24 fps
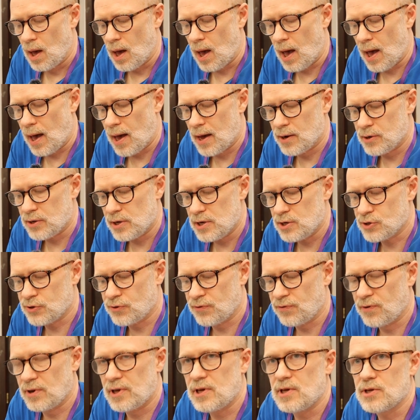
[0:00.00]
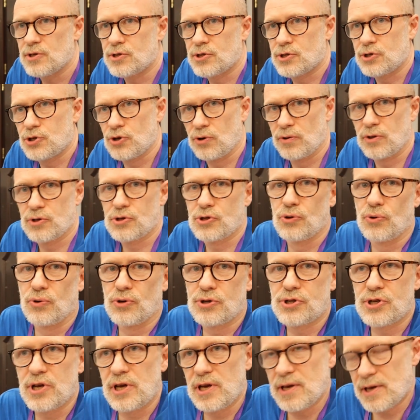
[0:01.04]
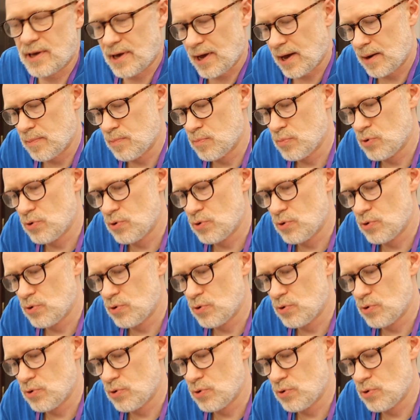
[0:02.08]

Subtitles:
And each fleet during the sortie can